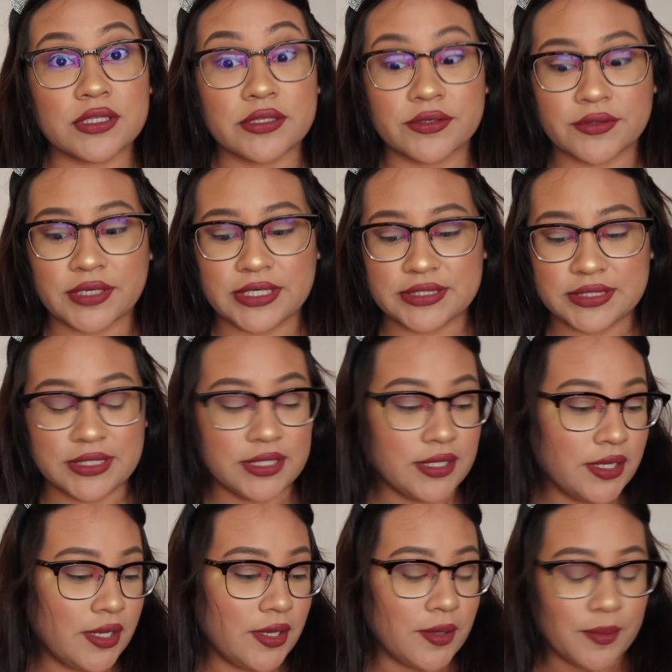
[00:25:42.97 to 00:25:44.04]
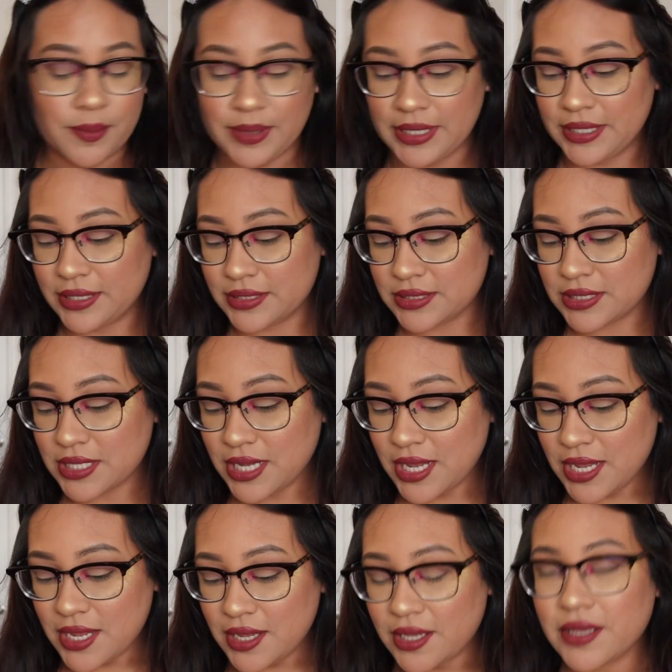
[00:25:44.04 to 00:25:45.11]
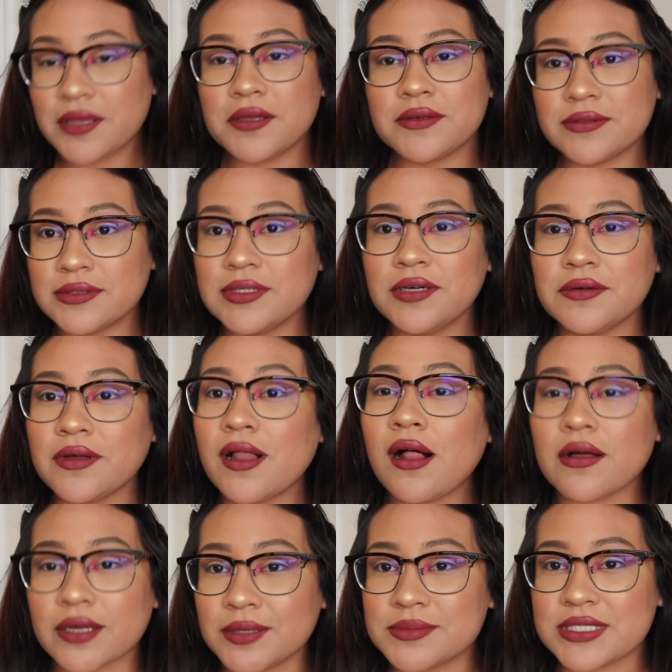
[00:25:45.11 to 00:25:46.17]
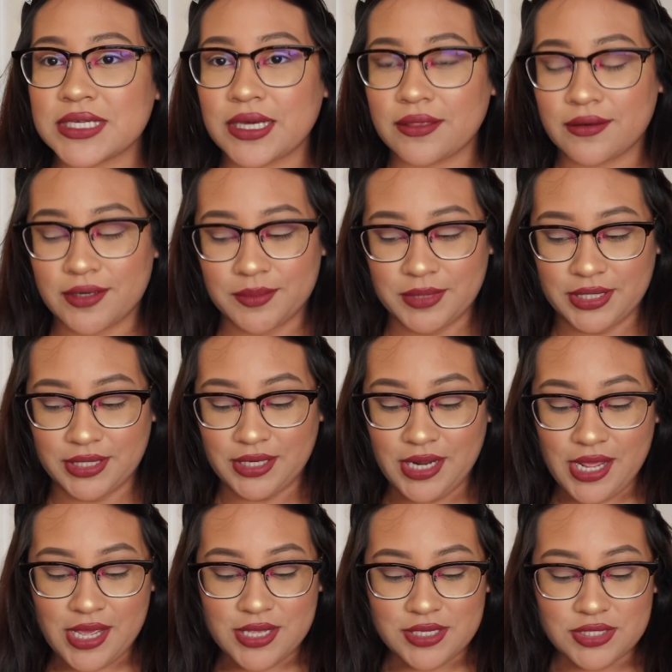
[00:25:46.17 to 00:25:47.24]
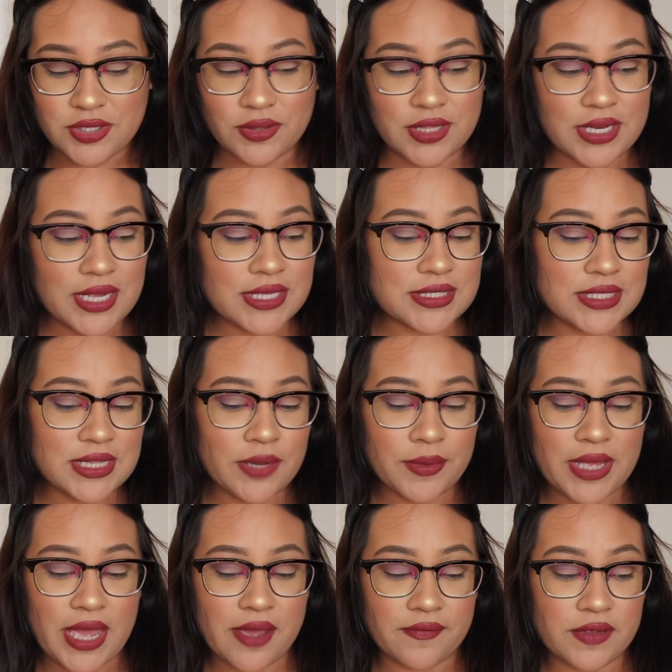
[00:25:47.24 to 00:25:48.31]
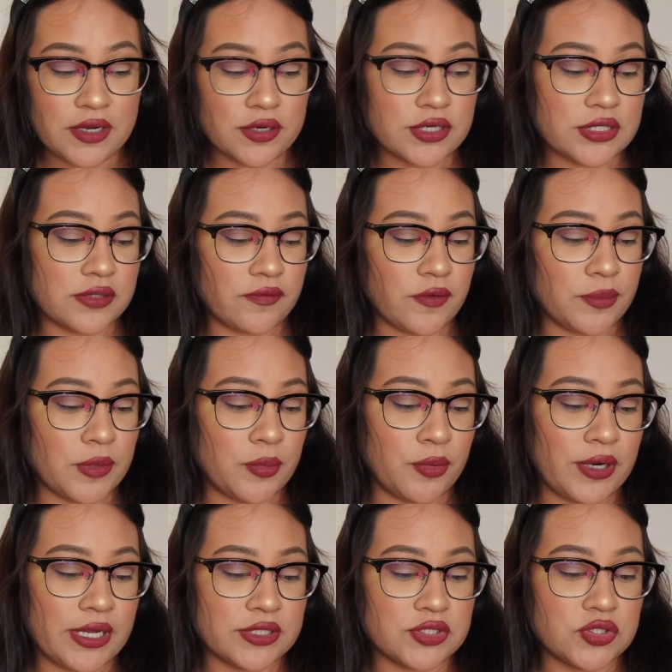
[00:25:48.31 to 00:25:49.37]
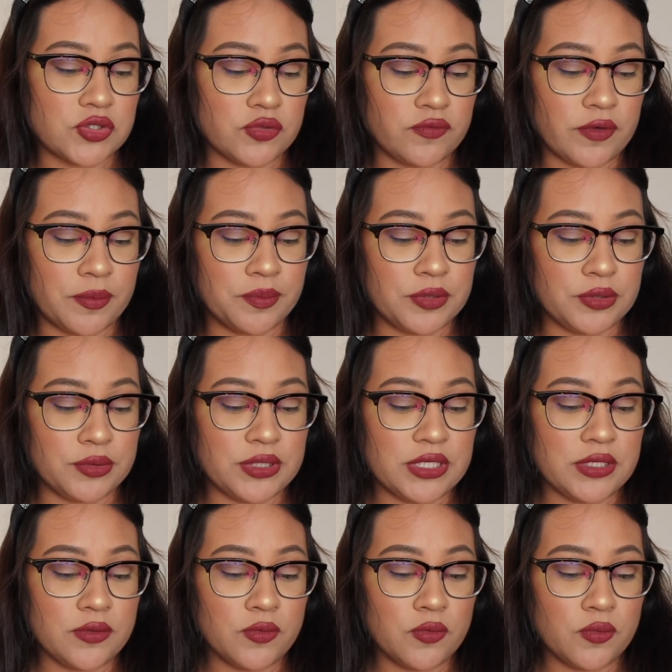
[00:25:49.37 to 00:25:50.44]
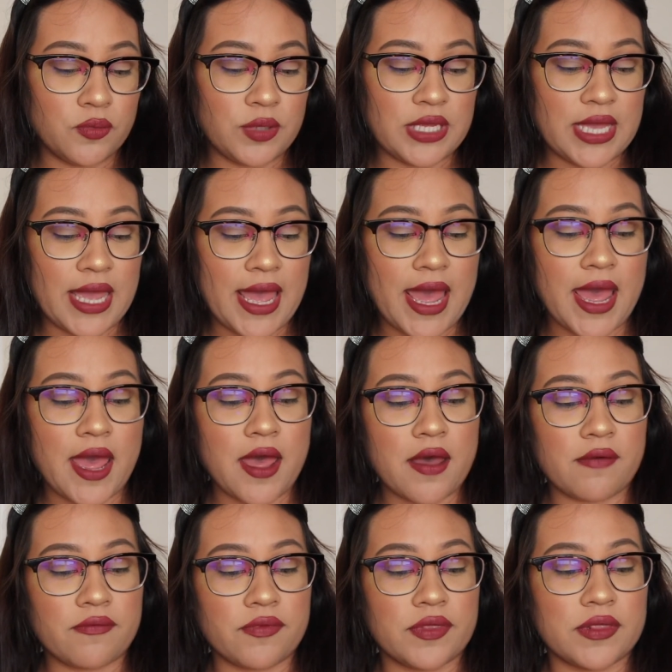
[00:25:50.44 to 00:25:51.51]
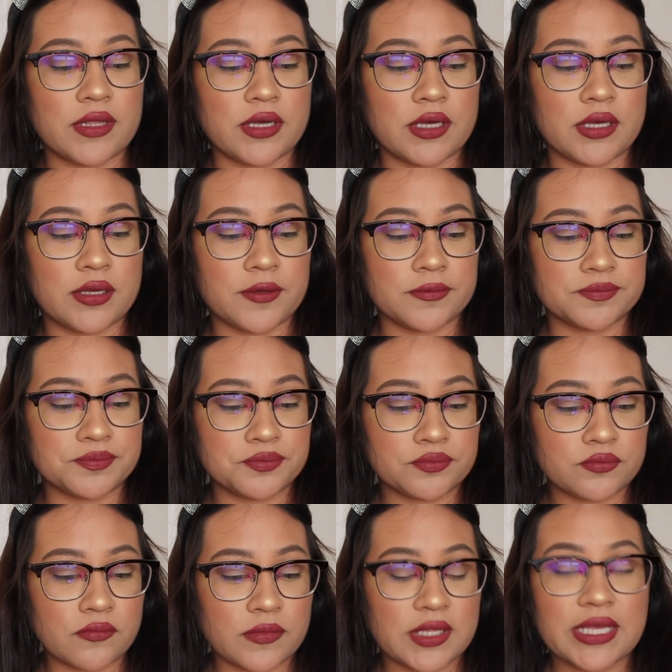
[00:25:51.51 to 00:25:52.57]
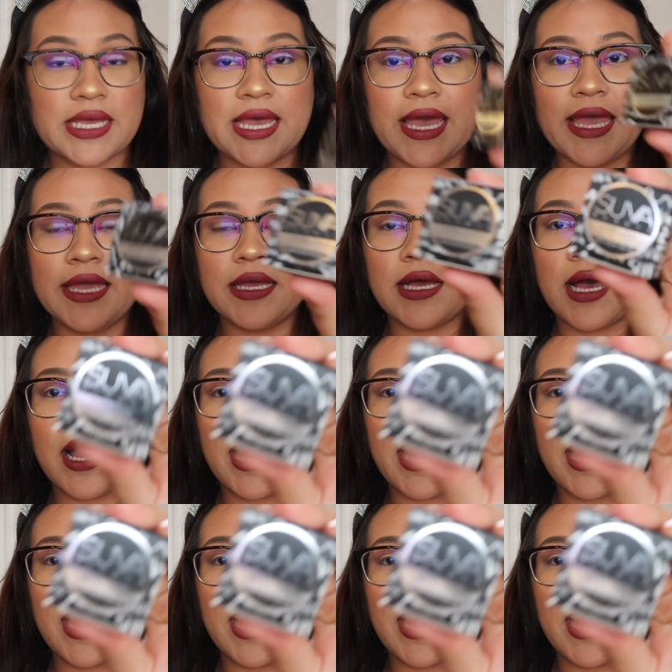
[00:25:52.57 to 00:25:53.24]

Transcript: a little crazy, but it will all come together in a minute. So the next thing that we have here is from the brand Suva Beauty. We have the Cake